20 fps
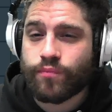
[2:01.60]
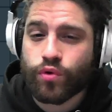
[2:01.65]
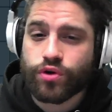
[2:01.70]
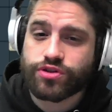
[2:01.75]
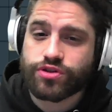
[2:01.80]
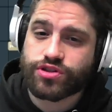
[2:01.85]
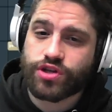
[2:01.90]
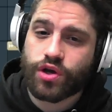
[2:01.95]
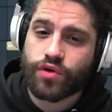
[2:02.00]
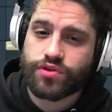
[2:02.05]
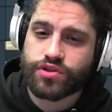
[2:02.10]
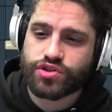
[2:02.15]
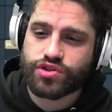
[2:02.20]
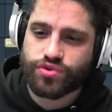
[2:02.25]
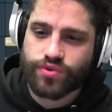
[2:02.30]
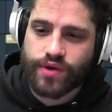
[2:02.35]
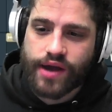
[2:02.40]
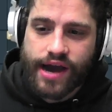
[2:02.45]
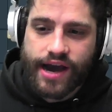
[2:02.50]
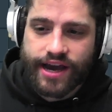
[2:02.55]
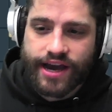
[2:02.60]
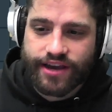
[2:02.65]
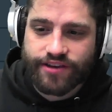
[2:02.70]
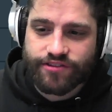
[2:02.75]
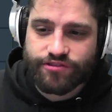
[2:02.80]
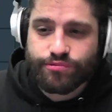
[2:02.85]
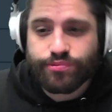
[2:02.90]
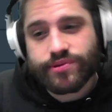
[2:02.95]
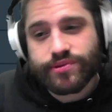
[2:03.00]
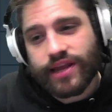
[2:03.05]
so the drive,
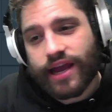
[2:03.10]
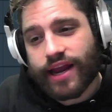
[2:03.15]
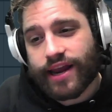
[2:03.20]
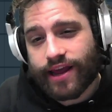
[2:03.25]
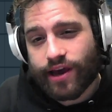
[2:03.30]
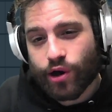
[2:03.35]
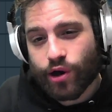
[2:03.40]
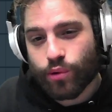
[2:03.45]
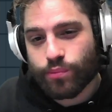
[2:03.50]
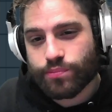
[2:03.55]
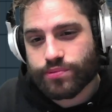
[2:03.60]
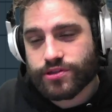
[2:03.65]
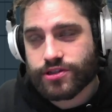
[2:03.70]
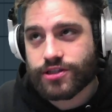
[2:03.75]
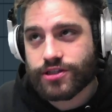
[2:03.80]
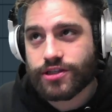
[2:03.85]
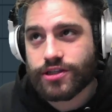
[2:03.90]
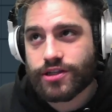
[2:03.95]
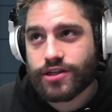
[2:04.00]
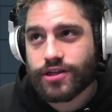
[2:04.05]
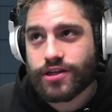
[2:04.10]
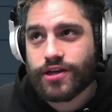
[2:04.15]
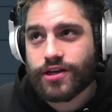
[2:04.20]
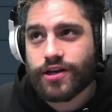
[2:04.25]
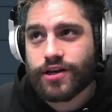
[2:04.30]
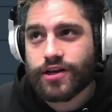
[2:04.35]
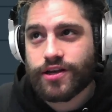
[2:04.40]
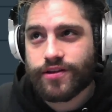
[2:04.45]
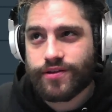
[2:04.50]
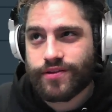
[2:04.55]
but that helps.
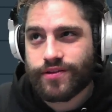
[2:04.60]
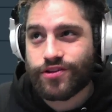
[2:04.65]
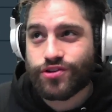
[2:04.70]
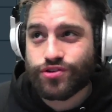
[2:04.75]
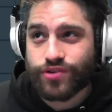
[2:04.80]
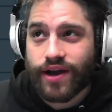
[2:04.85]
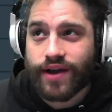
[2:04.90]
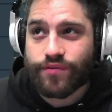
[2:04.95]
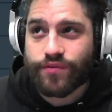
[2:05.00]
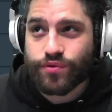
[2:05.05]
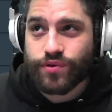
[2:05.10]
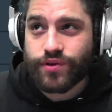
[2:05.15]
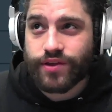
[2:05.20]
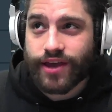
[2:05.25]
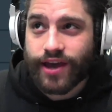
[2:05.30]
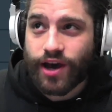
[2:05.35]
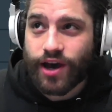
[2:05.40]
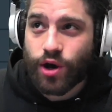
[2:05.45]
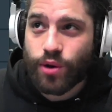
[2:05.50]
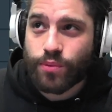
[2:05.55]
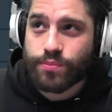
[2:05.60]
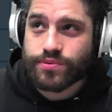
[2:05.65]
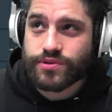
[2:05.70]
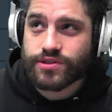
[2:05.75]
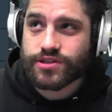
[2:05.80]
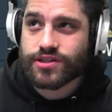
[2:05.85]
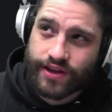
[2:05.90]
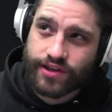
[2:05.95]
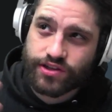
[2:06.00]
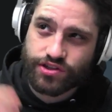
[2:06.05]
The drive really helps.
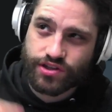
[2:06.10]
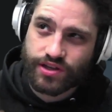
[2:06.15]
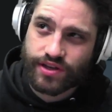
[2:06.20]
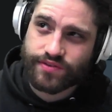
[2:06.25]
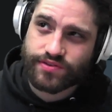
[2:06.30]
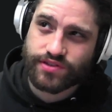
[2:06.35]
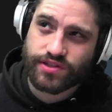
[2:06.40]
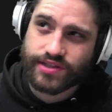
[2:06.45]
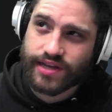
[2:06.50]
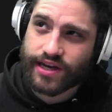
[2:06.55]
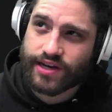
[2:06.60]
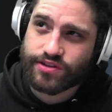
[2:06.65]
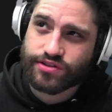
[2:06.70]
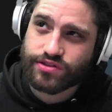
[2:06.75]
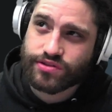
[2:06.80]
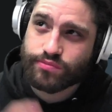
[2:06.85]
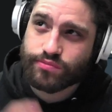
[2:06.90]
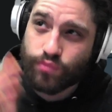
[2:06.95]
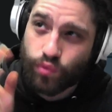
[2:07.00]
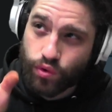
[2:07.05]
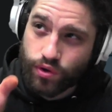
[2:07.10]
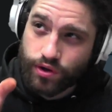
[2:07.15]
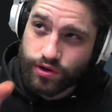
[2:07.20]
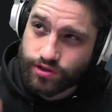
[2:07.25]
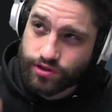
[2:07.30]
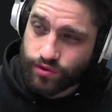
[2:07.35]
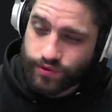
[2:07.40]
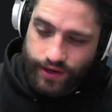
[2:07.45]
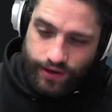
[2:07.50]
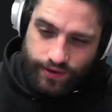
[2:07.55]
Blender gives us kind of some more
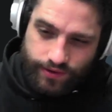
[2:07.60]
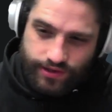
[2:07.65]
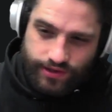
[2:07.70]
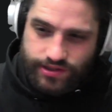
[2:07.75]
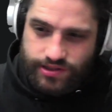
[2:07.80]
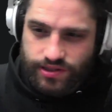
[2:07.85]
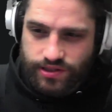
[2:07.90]
tonalities.